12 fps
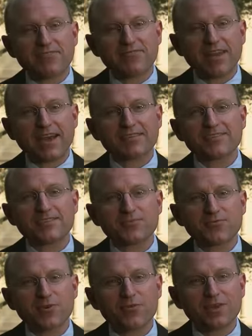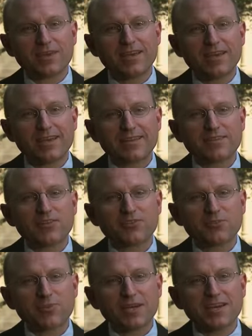fastest growing
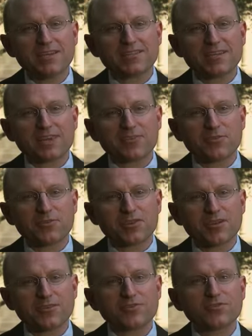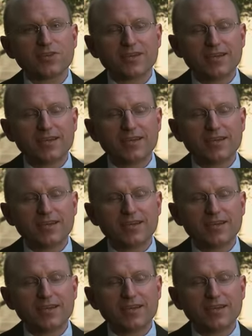digital media sector in the country.